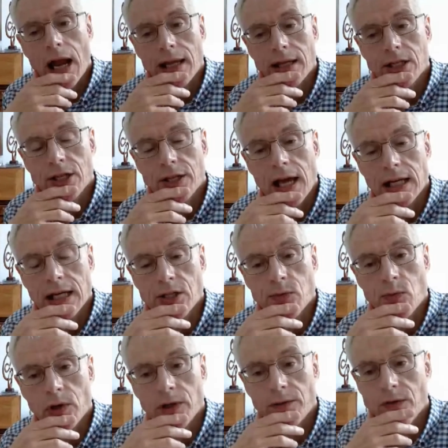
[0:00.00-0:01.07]
brand then
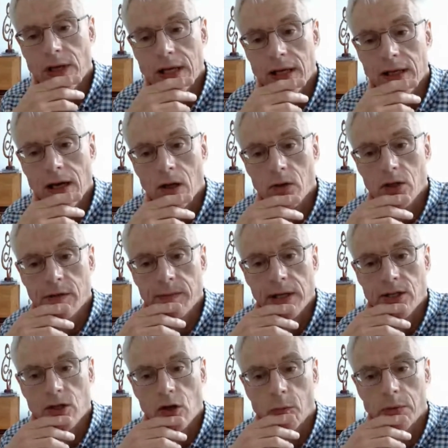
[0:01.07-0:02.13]
is one of the
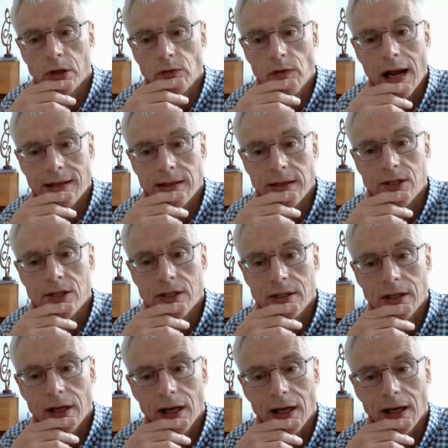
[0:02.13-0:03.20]
ultimate operant
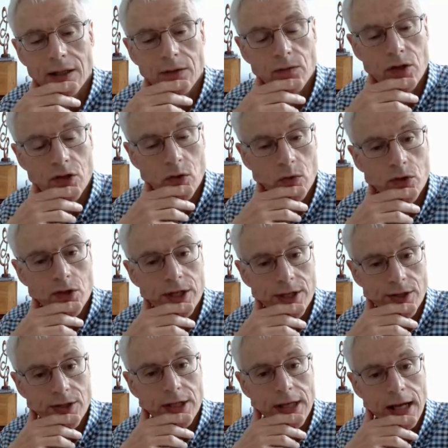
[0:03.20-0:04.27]

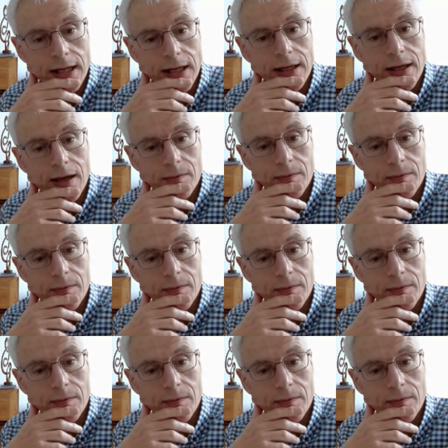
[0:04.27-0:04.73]
resources that any.